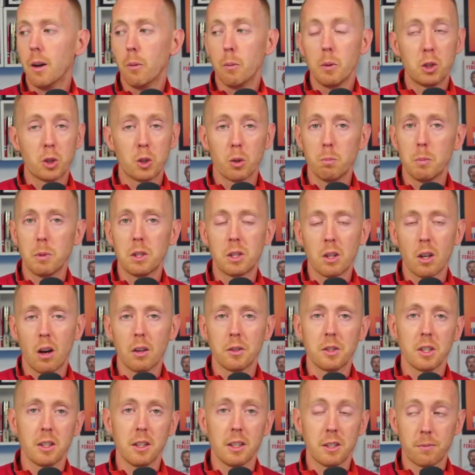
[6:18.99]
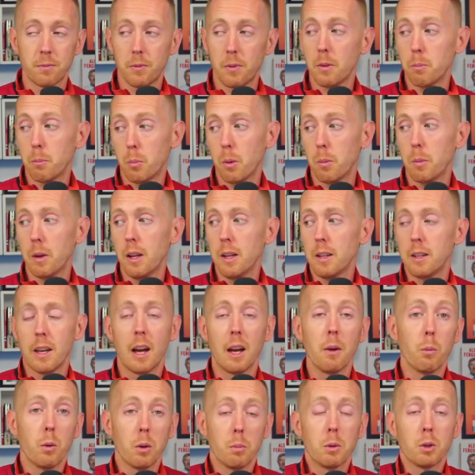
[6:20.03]
and we shouldn't be starting this Premier League
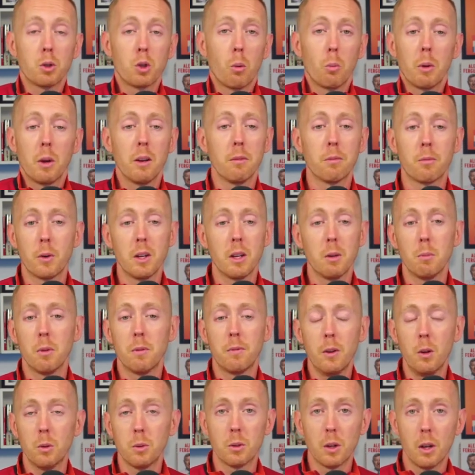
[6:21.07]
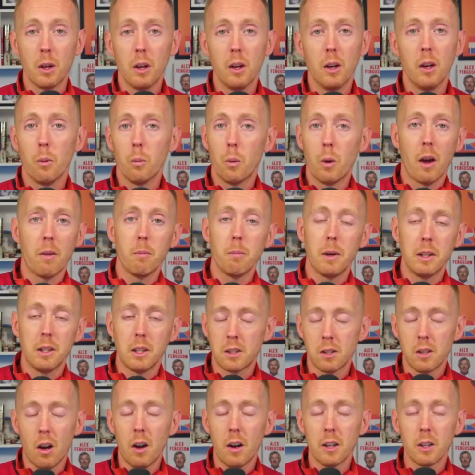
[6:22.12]
game with McTominay and Fred in midfield. We haven't
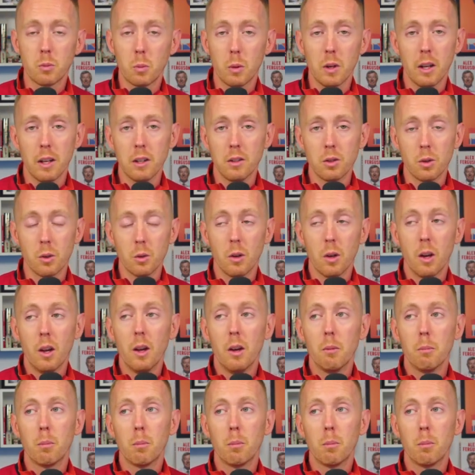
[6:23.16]
made the signings we need to.